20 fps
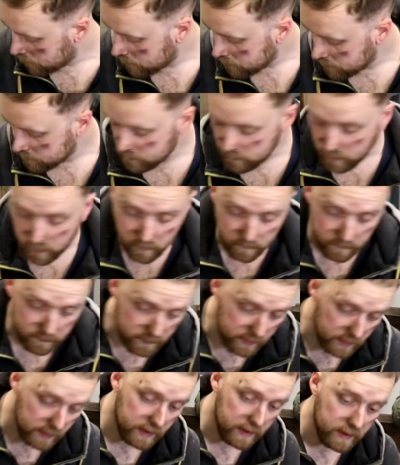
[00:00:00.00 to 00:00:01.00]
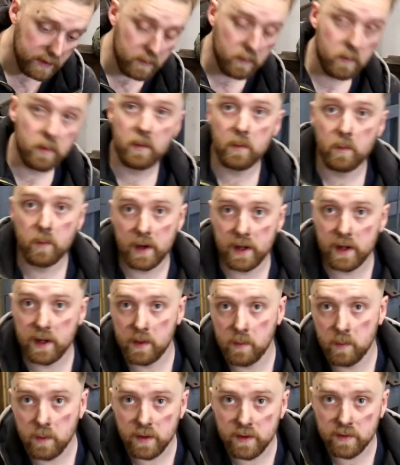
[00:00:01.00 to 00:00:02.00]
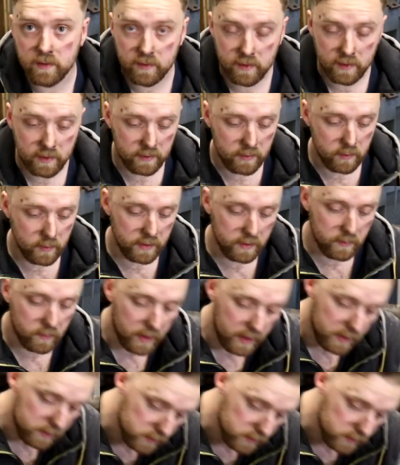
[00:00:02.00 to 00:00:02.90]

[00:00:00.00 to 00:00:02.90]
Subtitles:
So when I was doing the wire